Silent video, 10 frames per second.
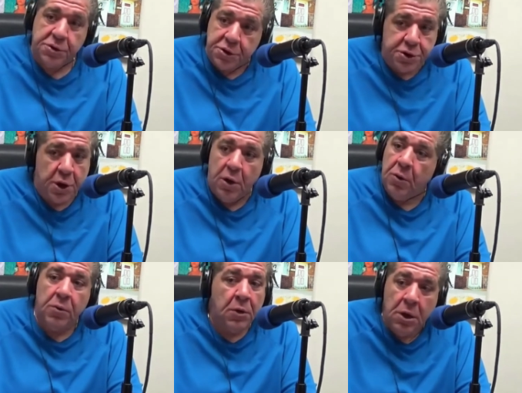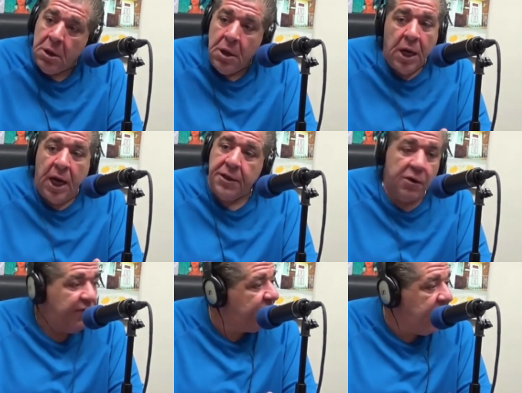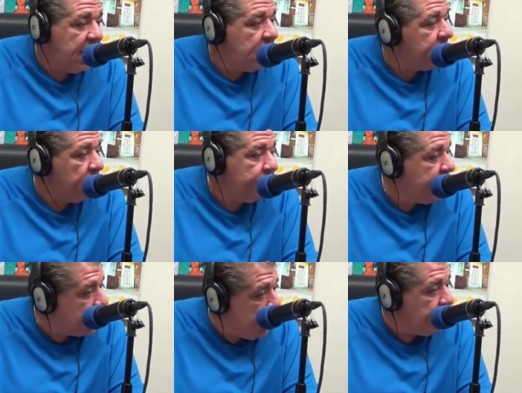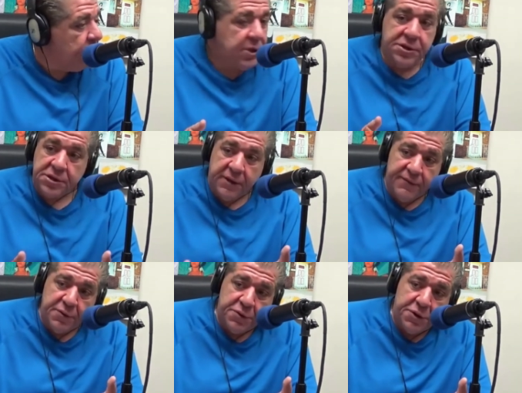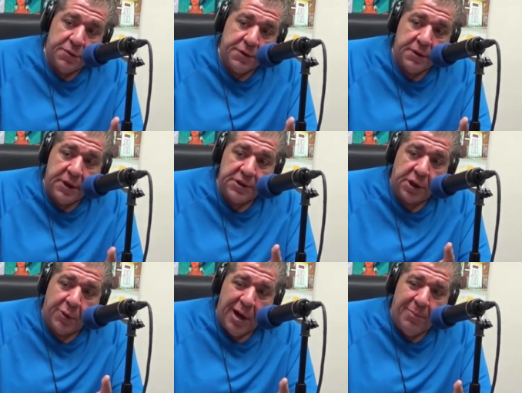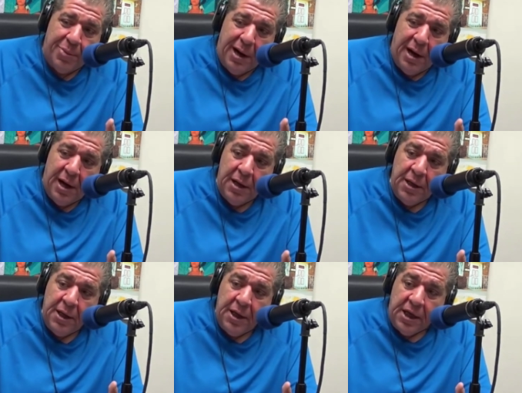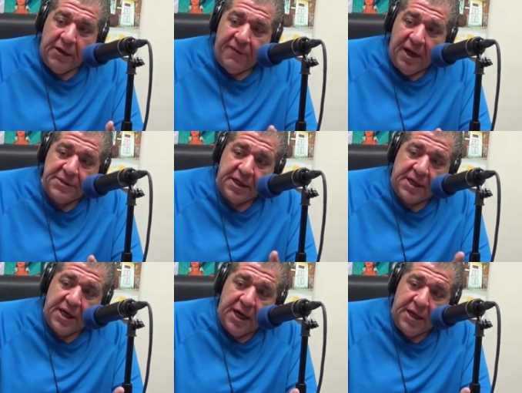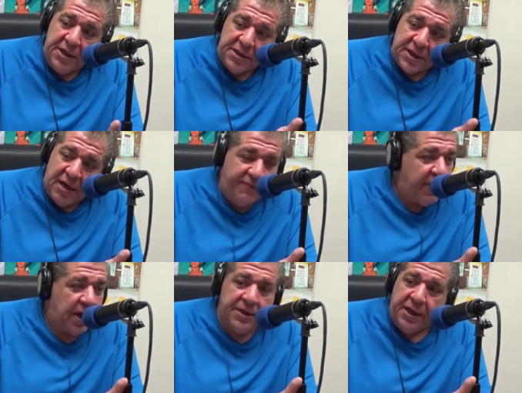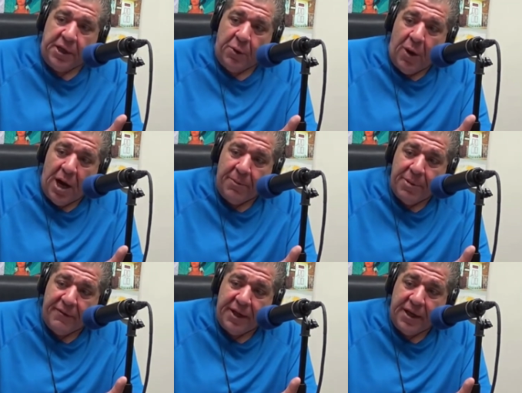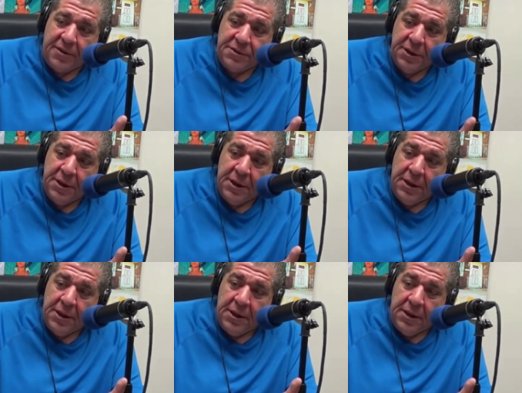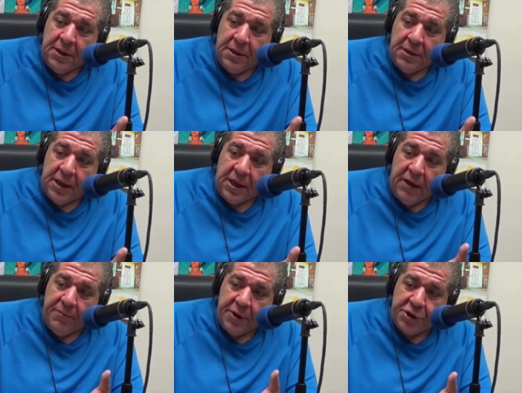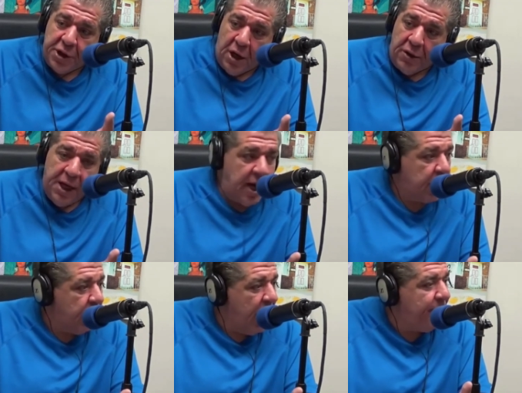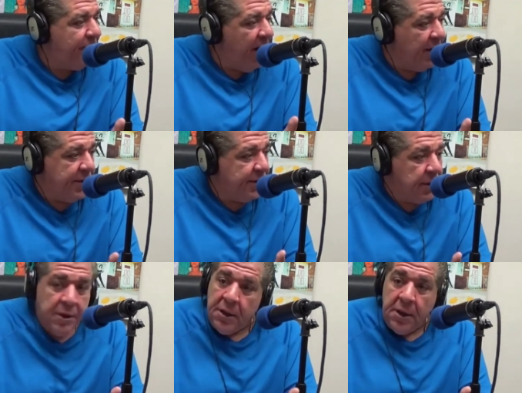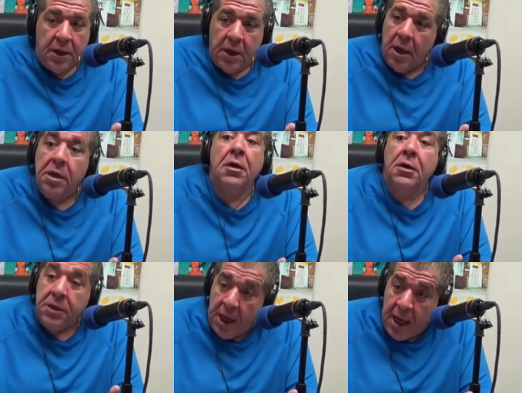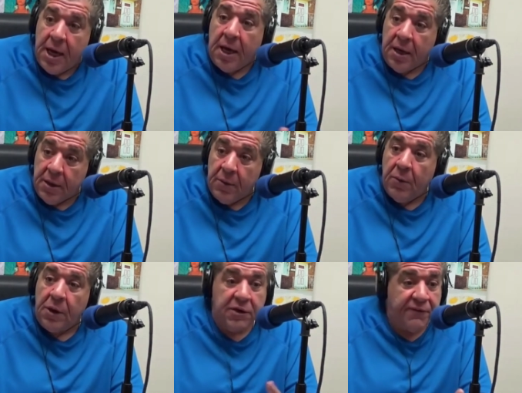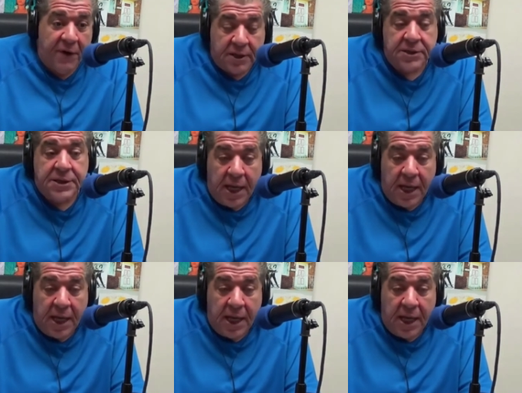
to show, and they'll fail, they'll pick up. Who'd they just give a new show to? He's a grandpa, he finds the kid, he just got a fucking DUI in Beverly Hills. They gave oh, him a show. Yeah, grandfathered. Oh. Yeah. What the fuck what is the his name? the Full